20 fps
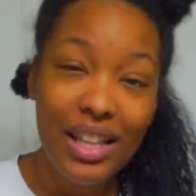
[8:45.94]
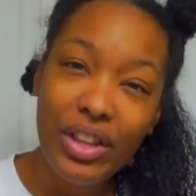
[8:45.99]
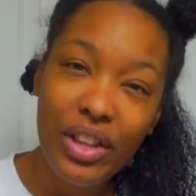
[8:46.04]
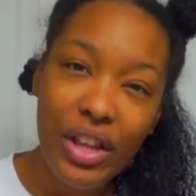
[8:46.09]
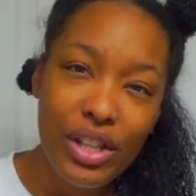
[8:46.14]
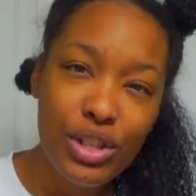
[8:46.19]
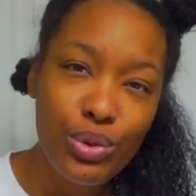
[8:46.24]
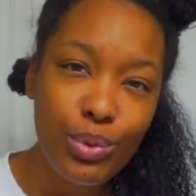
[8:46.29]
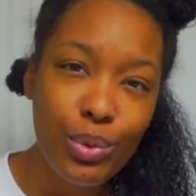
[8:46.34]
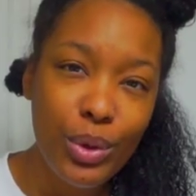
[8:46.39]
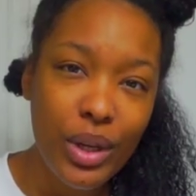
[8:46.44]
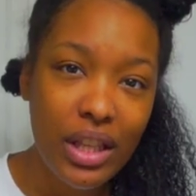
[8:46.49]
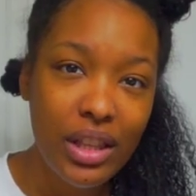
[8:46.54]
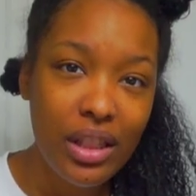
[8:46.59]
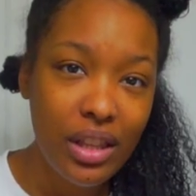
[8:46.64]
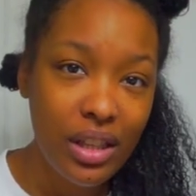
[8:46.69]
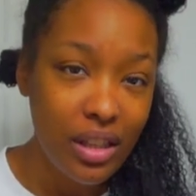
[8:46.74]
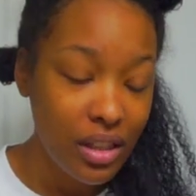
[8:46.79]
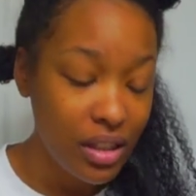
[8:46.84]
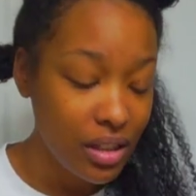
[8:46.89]
let's read
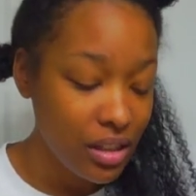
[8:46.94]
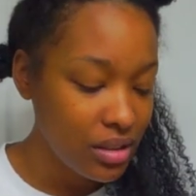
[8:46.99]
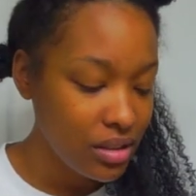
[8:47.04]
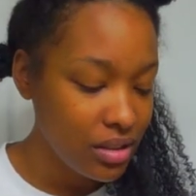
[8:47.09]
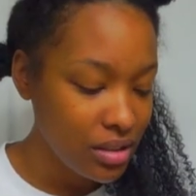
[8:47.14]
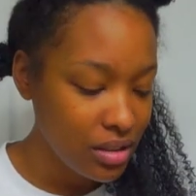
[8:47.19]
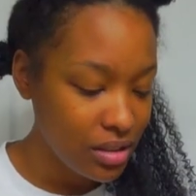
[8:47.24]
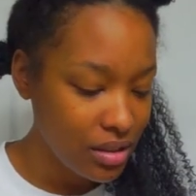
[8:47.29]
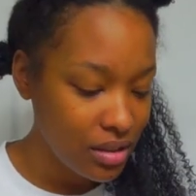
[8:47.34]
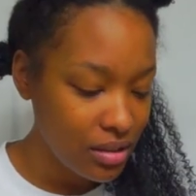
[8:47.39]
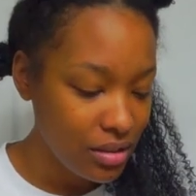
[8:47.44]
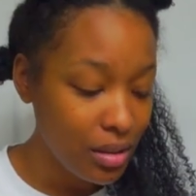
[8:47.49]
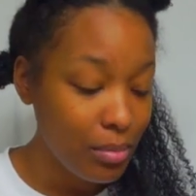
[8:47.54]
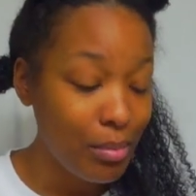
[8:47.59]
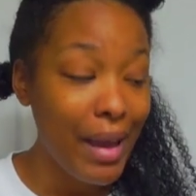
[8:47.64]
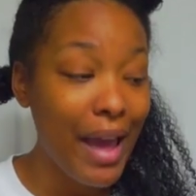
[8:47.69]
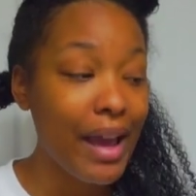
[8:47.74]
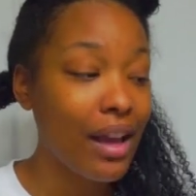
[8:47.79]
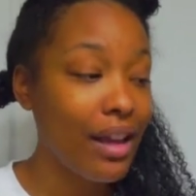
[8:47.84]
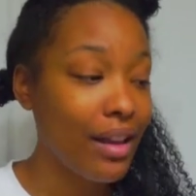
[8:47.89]
the
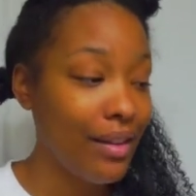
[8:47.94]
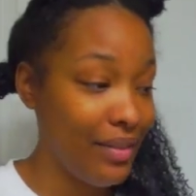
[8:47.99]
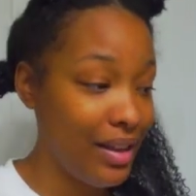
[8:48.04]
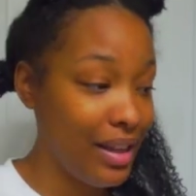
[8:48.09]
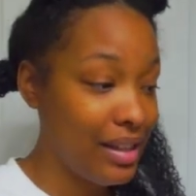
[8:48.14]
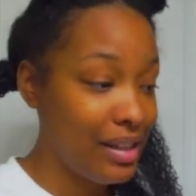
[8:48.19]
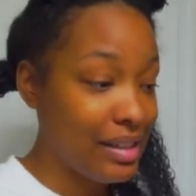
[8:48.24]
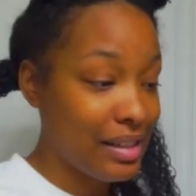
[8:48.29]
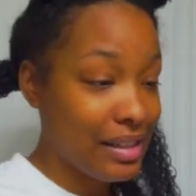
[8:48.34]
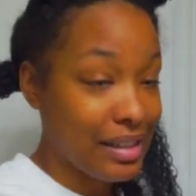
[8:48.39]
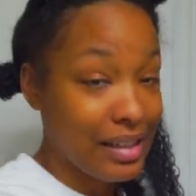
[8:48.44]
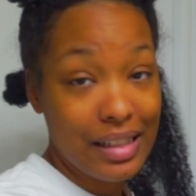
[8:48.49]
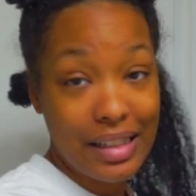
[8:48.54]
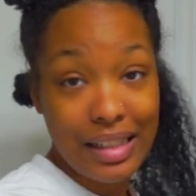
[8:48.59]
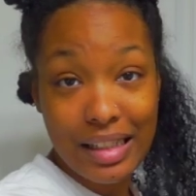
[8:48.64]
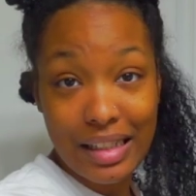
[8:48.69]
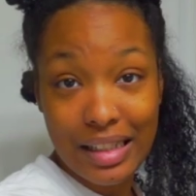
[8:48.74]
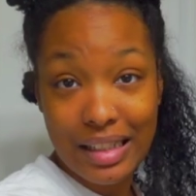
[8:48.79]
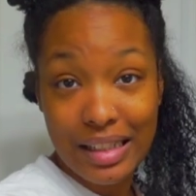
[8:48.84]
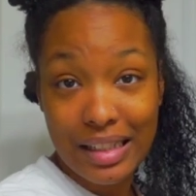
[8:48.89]
back of it.
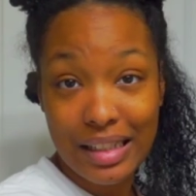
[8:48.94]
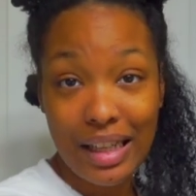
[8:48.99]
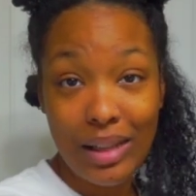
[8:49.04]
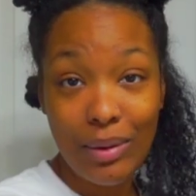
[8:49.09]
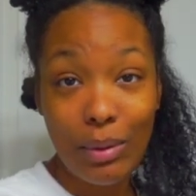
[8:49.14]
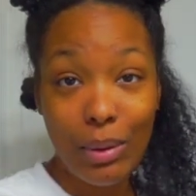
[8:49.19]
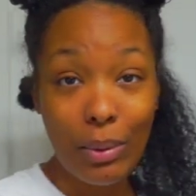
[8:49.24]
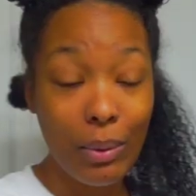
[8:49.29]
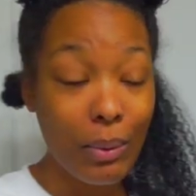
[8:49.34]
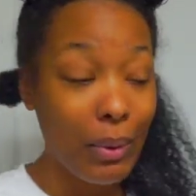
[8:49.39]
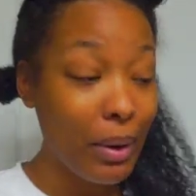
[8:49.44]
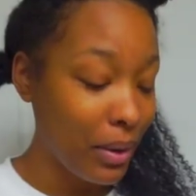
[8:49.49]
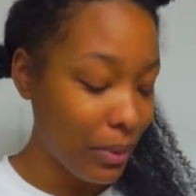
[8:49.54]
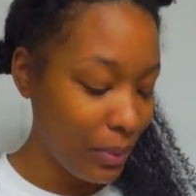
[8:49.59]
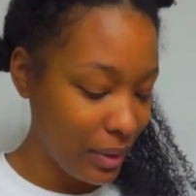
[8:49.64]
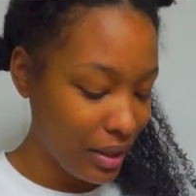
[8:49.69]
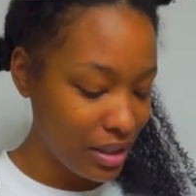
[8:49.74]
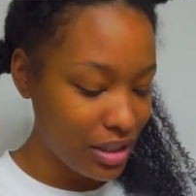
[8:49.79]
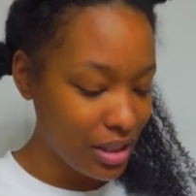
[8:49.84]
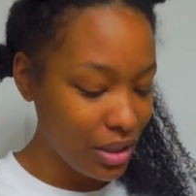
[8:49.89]
See what we're working
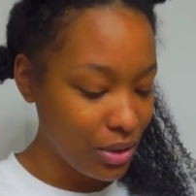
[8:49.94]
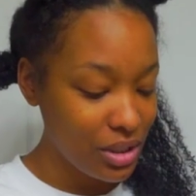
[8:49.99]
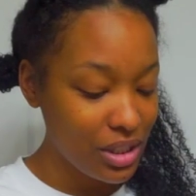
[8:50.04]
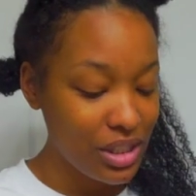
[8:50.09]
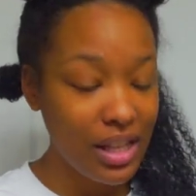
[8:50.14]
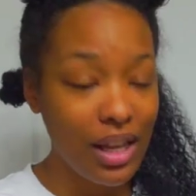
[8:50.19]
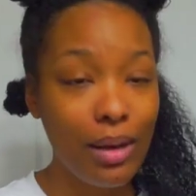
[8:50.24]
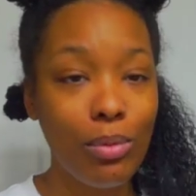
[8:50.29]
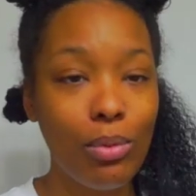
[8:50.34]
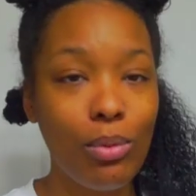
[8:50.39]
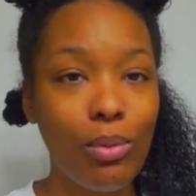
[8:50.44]
with. So step